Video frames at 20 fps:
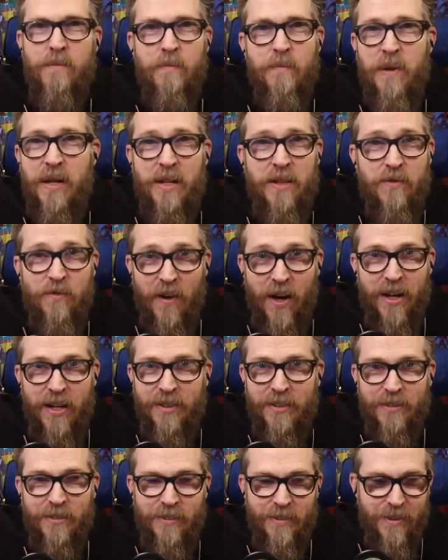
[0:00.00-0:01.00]
But it's
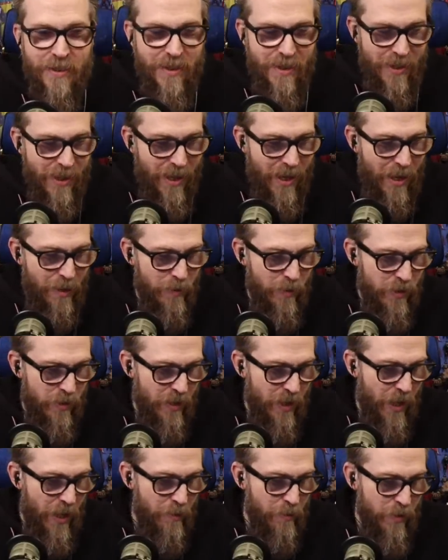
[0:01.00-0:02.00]
fine. I was
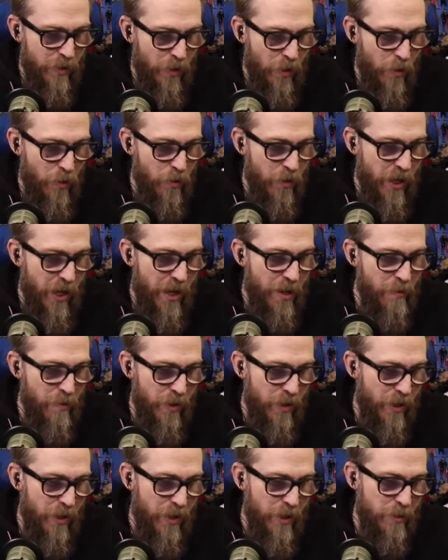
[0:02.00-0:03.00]
I was okay
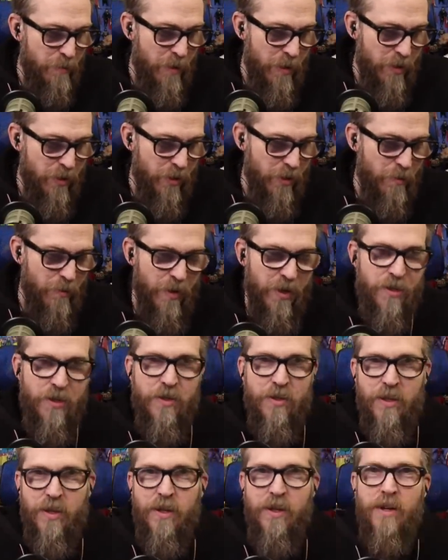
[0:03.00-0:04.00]
with it, especially with
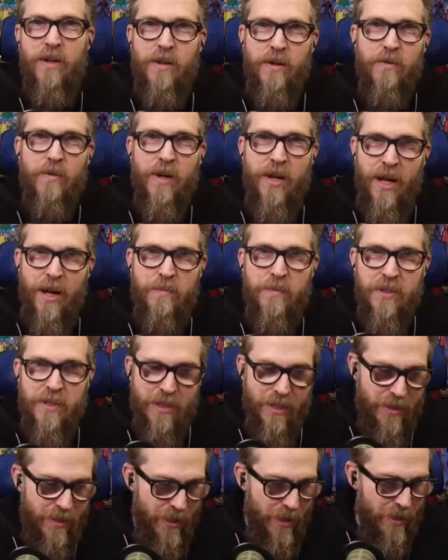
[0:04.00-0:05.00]
what happens
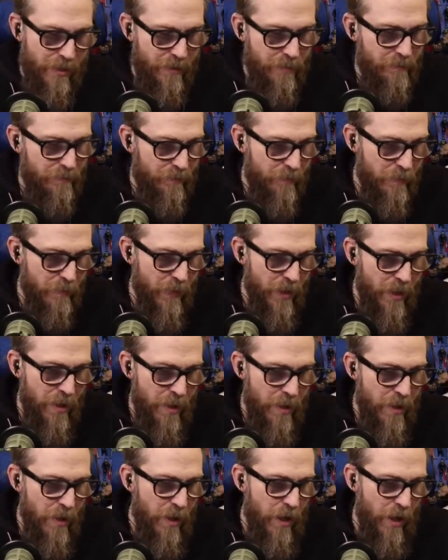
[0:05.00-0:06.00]
at the end.
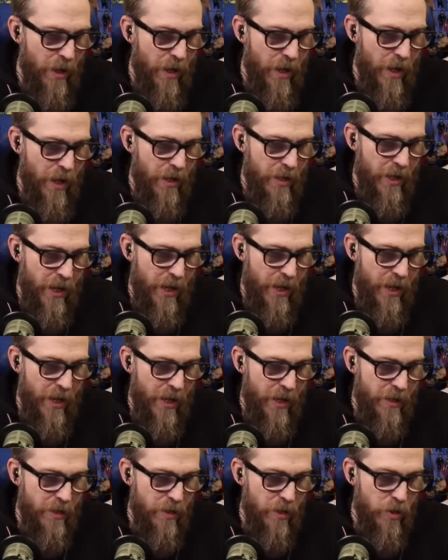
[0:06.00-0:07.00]
Uh,
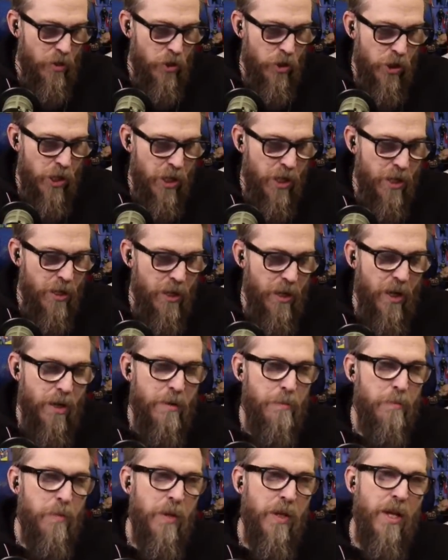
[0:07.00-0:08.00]
and she
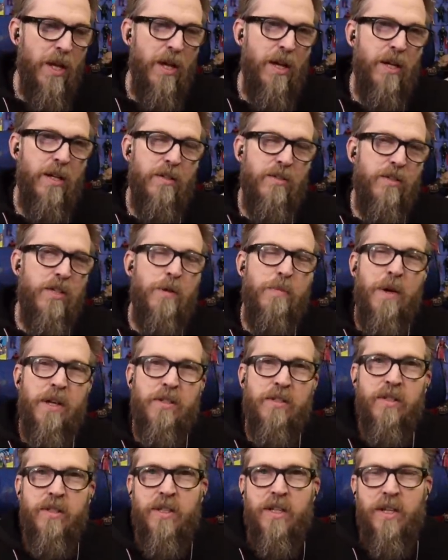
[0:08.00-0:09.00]
unplugs. she
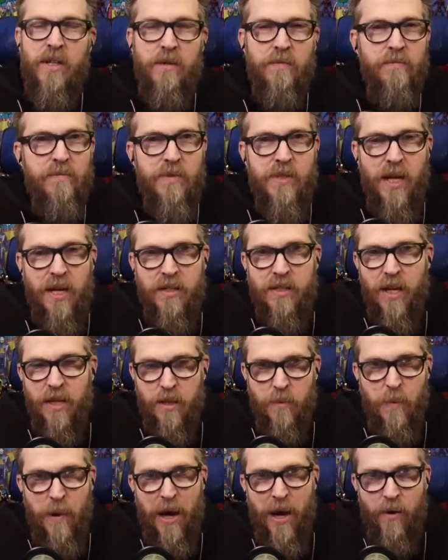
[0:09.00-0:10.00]
basically takes out
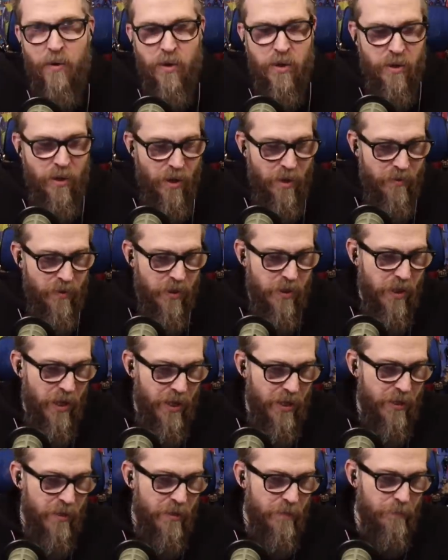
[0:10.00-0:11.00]
the power of the
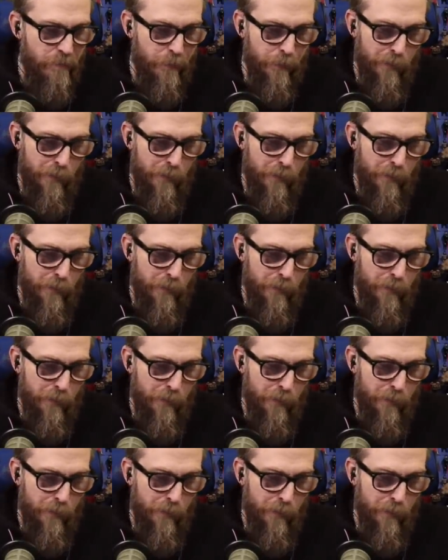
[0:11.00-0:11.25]
Titan.